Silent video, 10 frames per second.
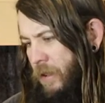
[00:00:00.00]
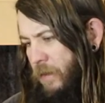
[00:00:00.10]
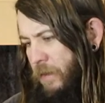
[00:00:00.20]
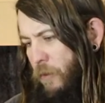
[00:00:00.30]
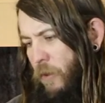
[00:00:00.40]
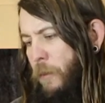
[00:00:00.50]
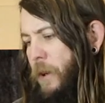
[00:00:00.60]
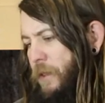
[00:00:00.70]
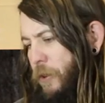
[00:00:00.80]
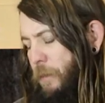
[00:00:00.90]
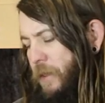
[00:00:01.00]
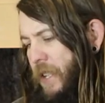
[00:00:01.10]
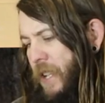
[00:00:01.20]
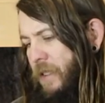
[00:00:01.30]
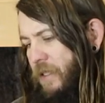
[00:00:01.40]

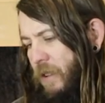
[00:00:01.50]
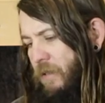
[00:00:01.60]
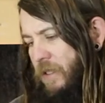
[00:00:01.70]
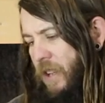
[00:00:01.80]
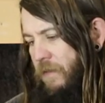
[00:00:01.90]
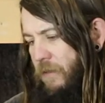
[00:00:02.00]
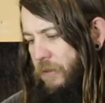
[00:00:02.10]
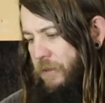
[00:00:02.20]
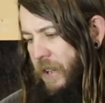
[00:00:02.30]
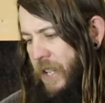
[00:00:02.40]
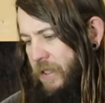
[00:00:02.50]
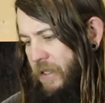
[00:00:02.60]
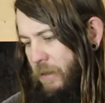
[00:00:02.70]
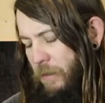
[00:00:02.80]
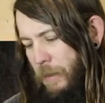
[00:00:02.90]
4.2%, so it's, you know, full strength,
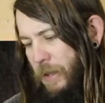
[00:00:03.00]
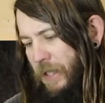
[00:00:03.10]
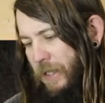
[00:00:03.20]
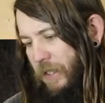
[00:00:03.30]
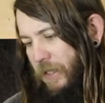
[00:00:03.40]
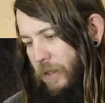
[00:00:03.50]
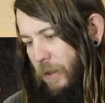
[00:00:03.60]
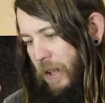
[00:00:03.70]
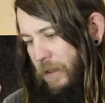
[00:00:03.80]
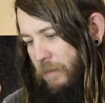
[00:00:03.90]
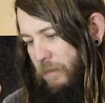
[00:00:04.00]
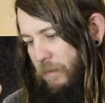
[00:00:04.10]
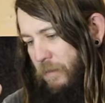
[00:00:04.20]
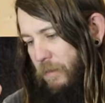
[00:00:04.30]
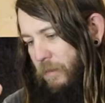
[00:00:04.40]
just maybe a little slight
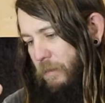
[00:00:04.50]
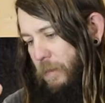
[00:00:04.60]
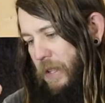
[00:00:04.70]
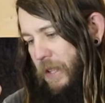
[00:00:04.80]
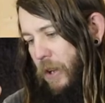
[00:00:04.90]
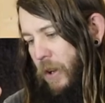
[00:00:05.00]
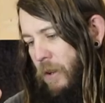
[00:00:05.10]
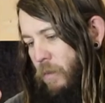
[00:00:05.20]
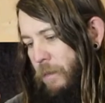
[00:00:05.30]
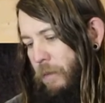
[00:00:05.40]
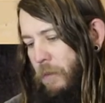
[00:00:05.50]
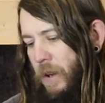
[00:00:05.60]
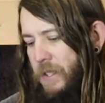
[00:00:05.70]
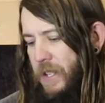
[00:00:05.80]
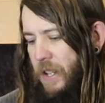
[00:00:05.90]
bit lower,
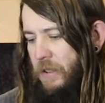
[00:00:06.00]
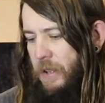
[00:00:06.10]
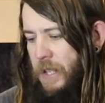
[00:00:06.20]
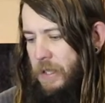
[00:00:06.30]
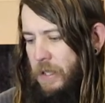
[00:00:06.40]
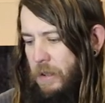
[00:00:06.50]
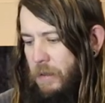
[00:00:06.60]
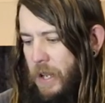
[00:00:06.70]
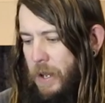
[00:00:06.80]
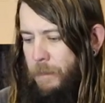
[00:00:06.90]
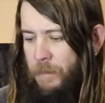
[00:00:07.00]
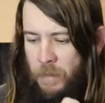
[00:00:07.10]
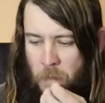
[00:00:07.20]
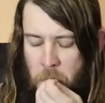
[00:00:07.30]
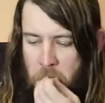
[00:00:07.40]
1.1 standard drinks.
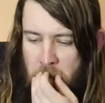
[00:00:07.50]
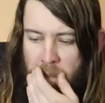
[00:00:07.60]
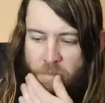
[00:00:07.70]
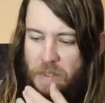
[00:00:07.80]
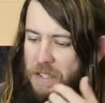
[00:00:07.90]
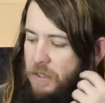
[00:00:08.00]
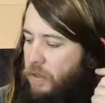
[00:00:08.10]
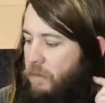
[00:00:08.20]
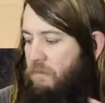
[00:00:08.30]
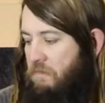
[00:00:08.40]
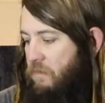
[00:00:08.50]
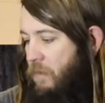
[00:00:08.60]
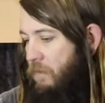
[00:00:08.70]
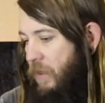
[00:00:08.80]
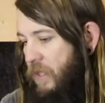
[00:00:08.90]
That's a good,
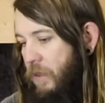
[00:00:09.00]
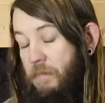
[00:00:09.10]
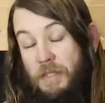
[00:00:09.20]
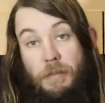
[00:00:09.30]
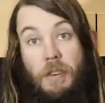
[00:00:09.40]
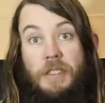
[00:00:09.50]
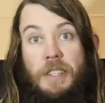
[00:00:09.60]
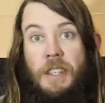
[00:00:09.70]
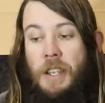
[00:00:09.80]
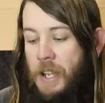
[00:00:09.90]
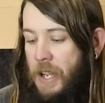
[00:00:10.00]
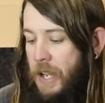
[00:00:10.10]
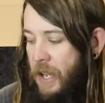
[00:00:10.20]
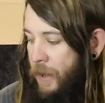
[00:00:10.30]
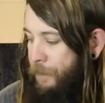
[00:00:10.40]
surprising.
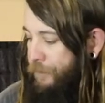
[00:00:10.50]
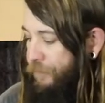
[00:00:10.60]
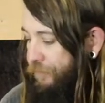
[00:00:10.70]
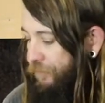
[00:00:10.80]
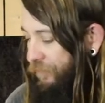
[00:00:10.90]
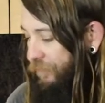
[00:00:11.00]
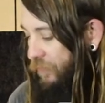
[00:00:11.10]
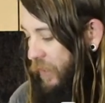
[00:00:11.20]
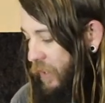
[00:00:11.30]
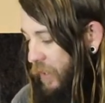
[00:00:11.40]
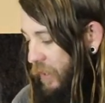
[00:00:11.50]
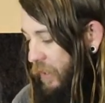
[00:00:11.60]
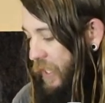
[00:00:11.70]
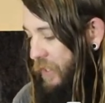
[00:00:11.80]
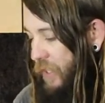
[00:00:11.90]
That
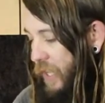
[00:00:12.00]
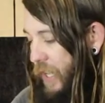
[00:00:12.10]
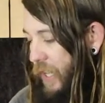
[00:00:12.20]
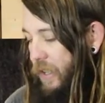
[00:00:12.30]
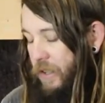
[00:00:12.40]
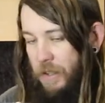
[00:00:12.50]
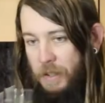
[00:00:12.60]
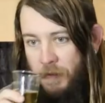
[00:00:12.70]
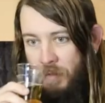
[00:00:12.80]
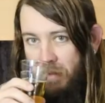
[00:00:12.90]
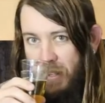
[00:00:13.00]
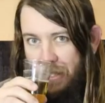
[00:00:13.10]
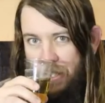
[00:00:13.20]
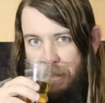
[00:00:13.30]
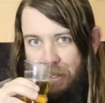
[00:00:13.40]
feels a
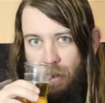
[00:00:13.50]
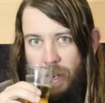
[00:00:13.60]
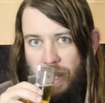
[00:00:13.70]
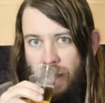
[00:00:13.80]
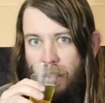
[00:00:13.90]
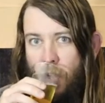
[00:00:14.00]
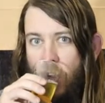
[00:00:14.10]
bit lighter.